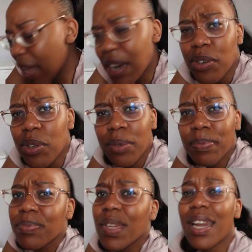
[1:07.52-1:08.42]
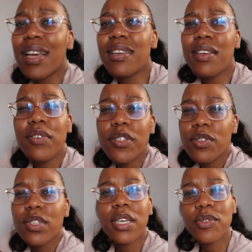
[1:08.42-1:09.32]
I don't know. Like, it never
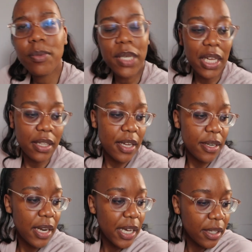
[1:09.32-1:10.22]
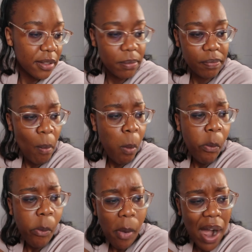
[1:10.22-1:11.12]
used to get to me like that. Like,
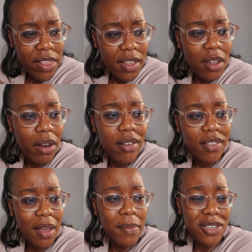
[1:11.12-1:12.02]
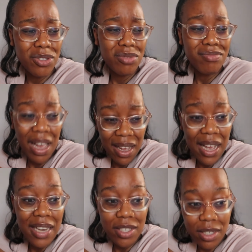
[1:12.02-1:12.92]
I think the last time I, like,
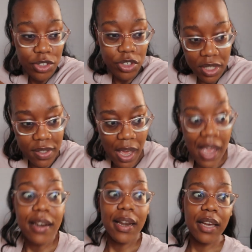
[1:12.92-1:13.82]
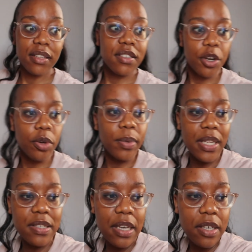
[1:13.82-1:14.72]
I legit had, like, terrible
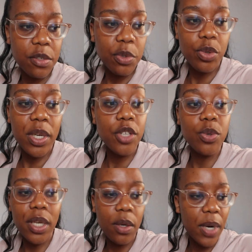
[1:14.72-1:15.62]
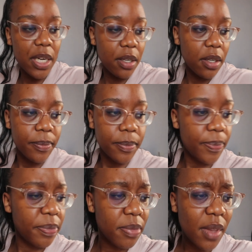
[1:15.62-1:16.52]
anxiety was 2021.
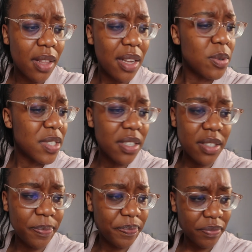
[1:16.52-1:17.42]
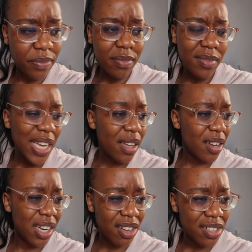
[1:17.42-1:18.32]
That was it.
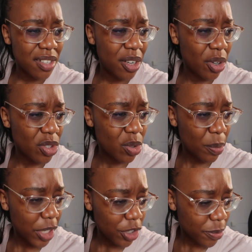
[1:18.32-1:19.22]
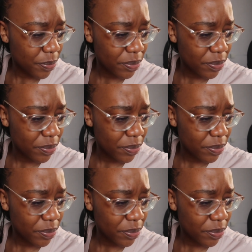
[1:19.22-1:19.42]
Last year, not so much.